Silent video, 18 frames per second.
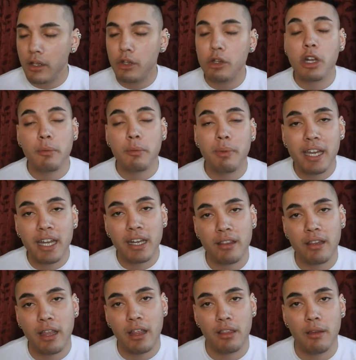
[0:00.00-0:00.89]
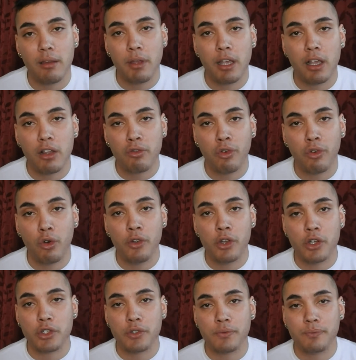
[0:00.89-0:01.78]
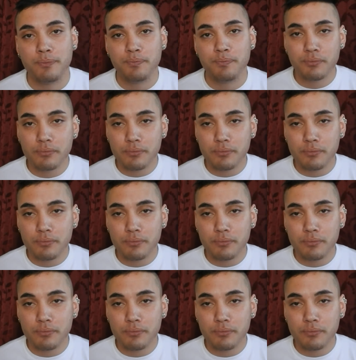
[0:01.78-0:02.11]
You're going to be getting that in the PS4 version.